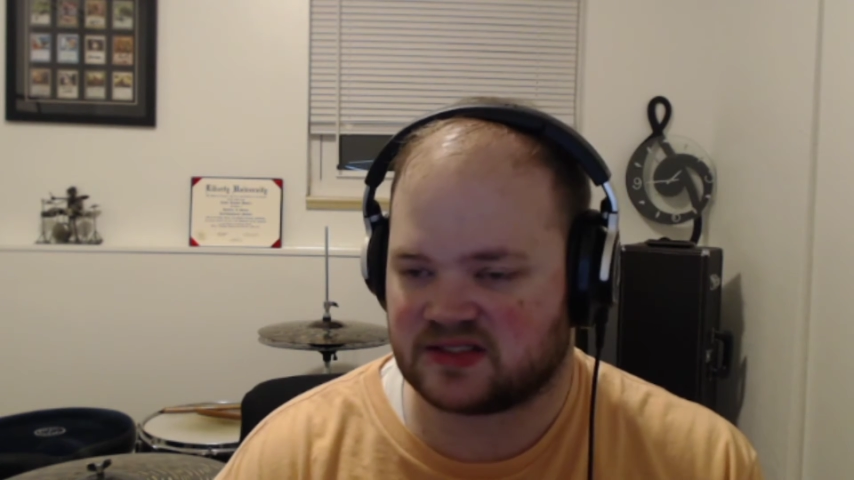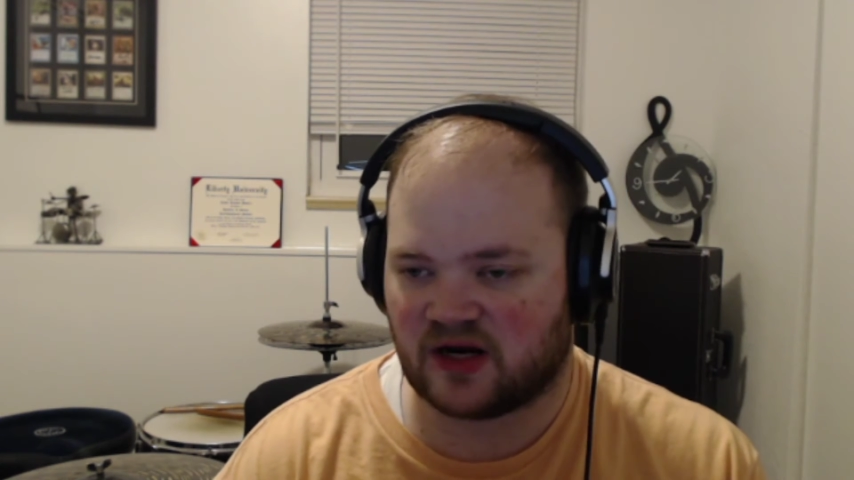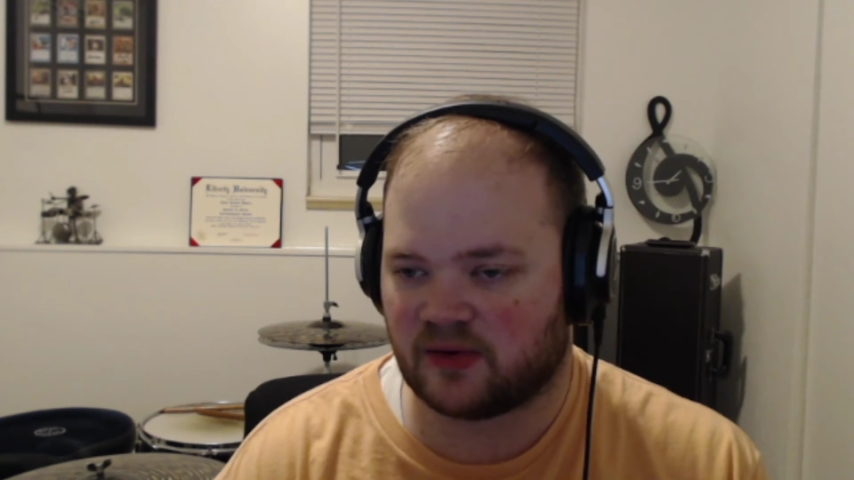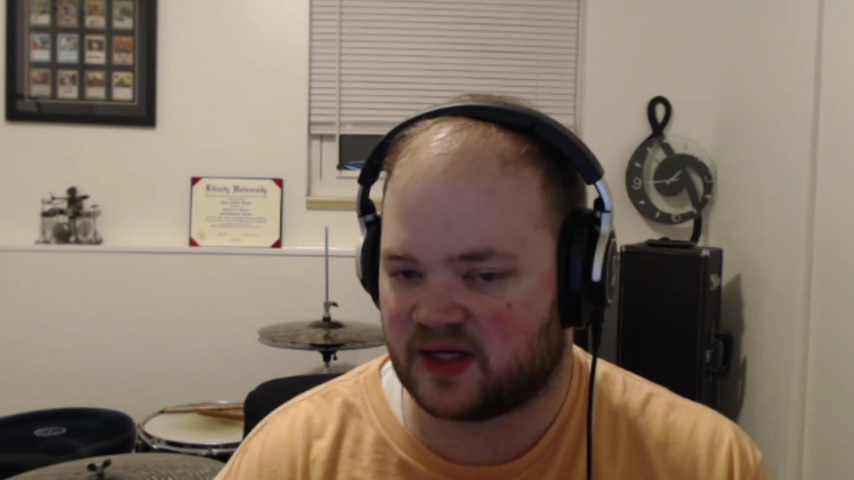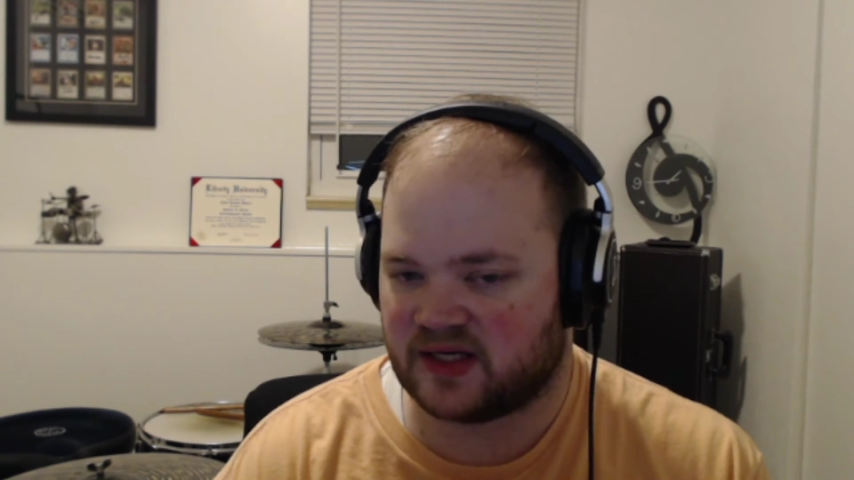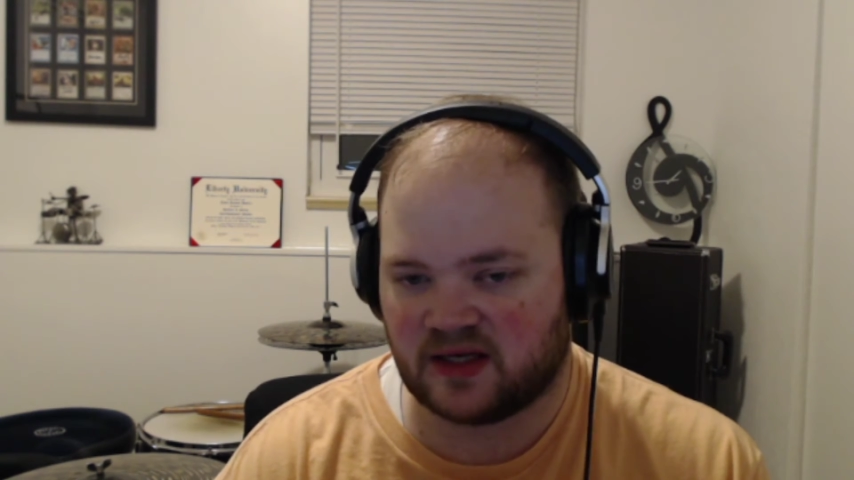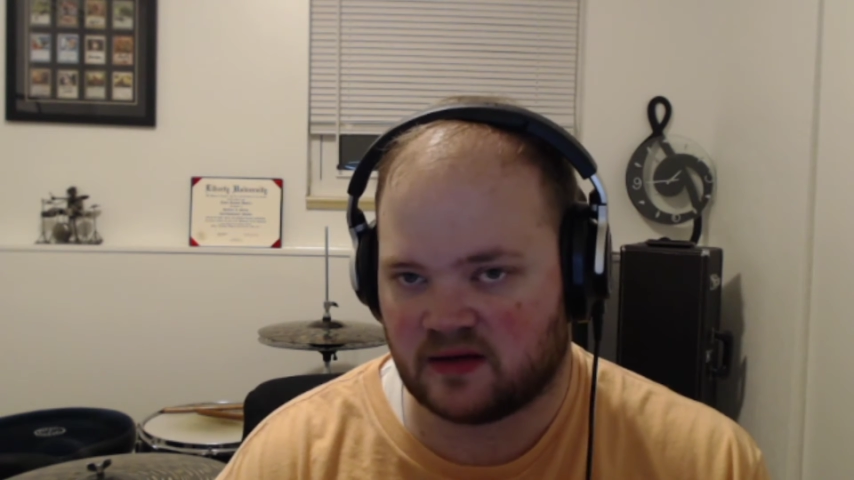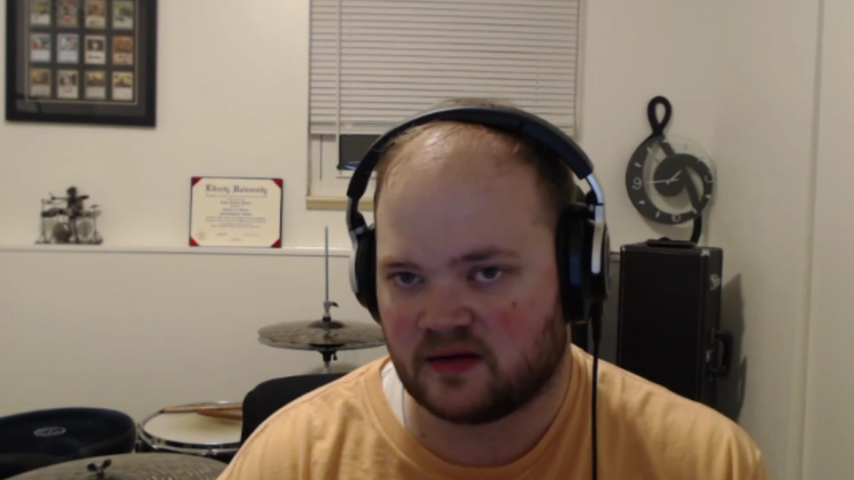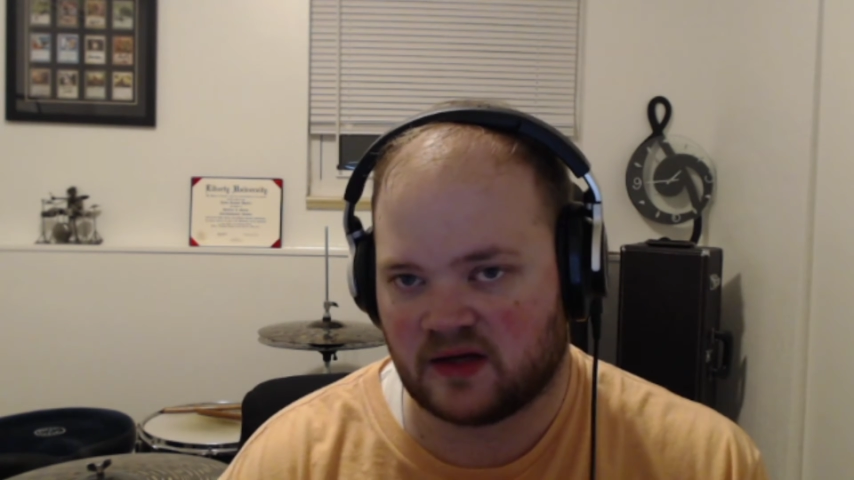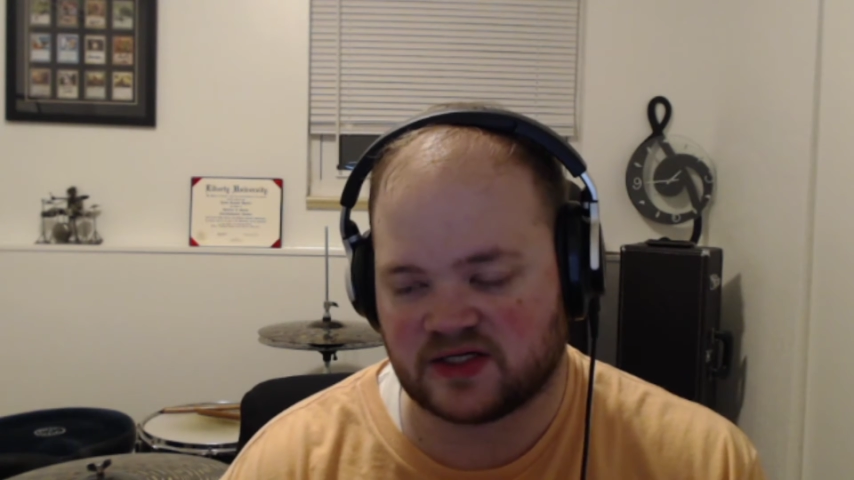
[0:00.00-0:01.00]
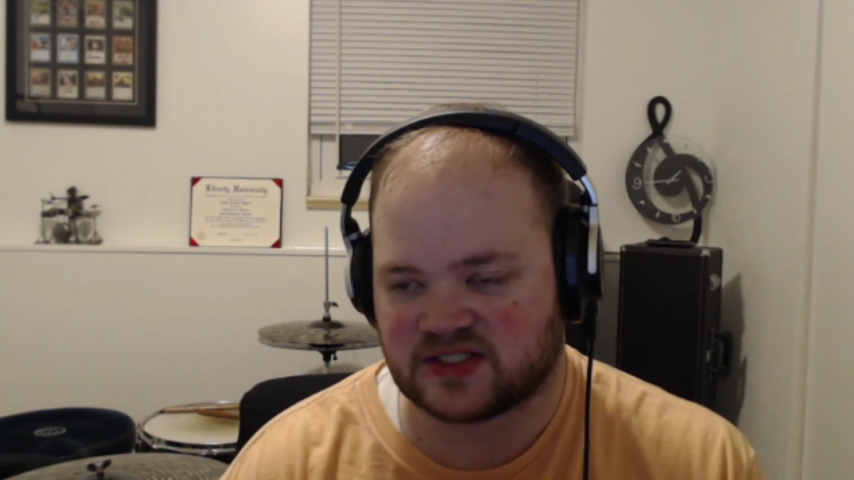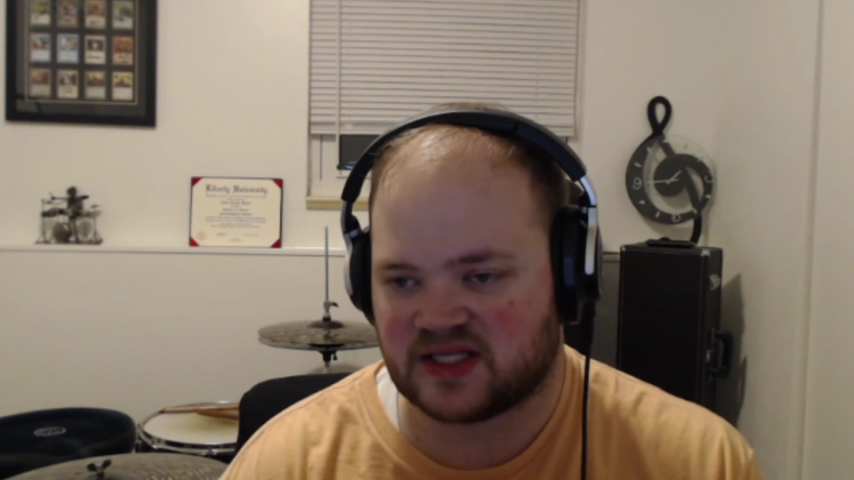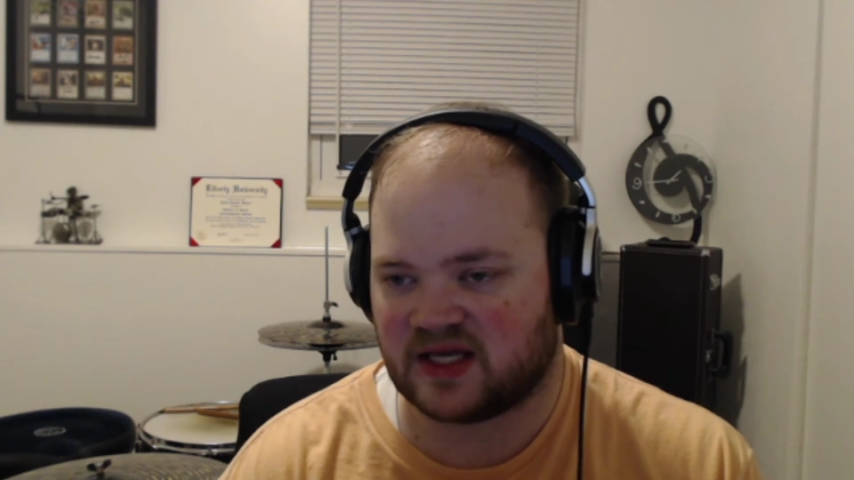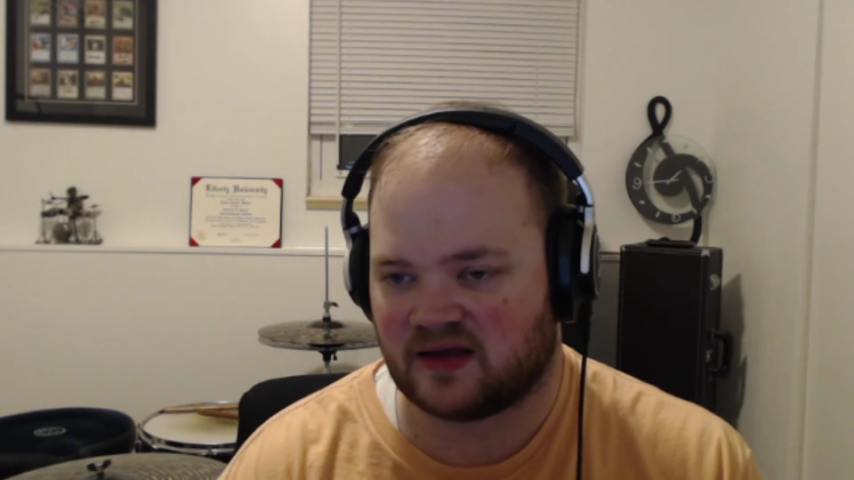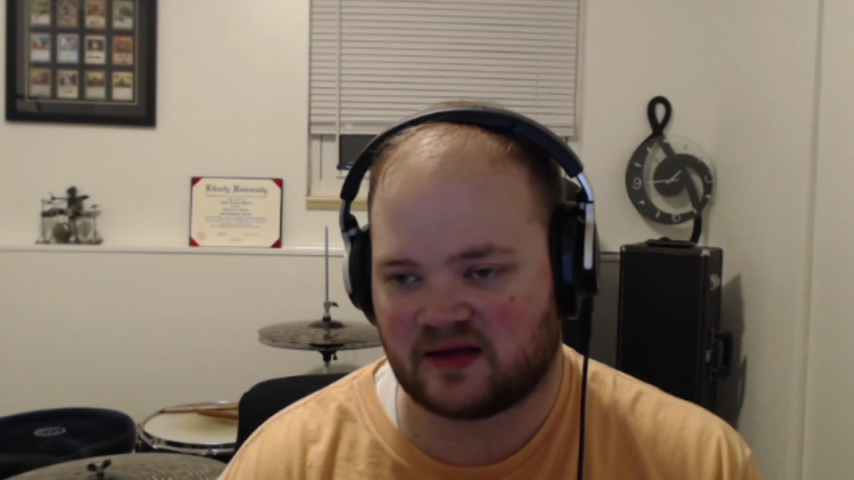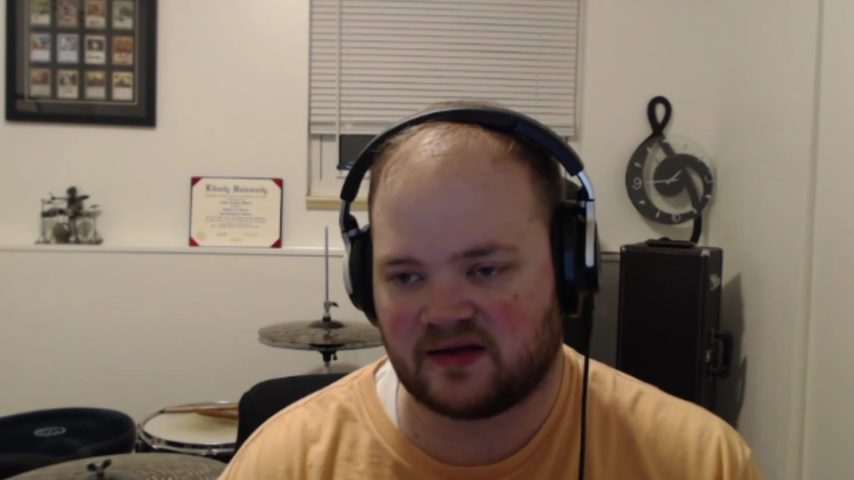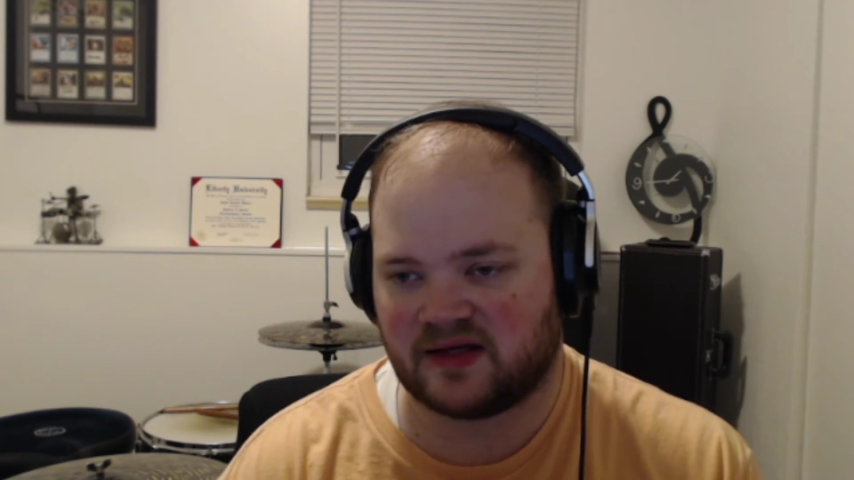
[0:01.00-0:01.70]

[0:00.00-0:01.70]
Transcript: terrible idea. I just think